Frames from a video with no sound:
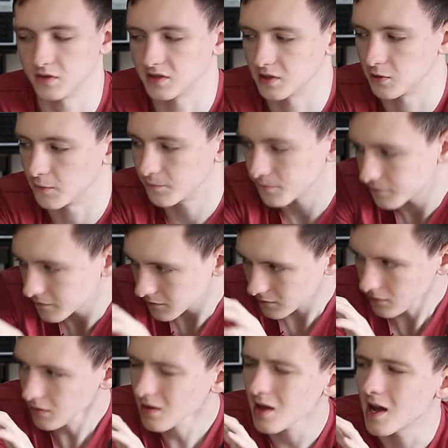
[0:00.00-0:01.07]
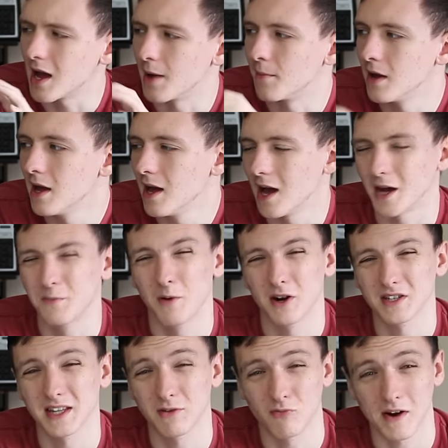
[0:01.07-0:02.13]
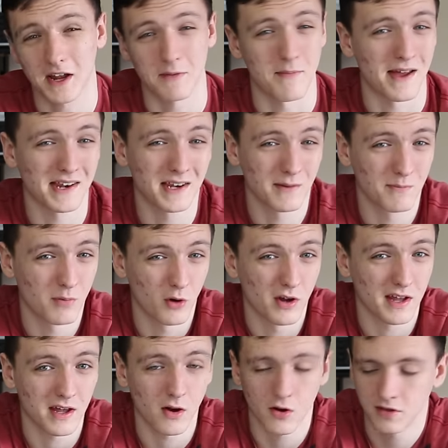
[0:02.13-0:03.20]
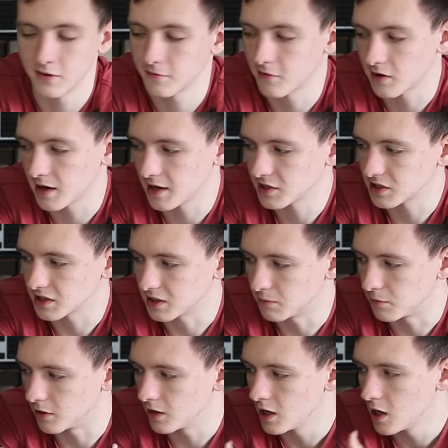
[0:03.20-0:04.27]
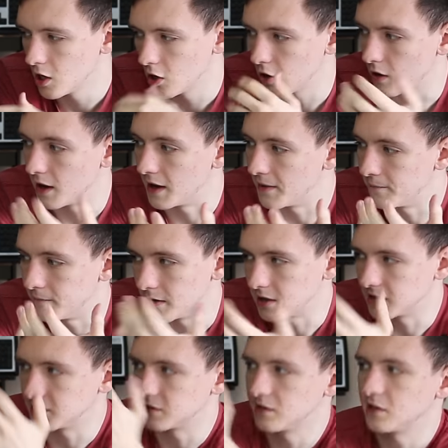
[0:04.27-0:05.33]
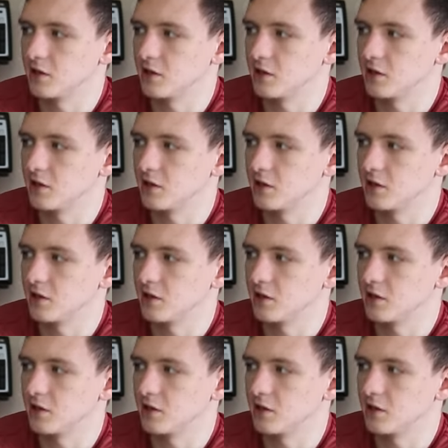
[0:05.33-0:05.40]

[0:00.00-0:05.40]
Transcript: So um, I personally recommend putting it on the front actually, but um, it,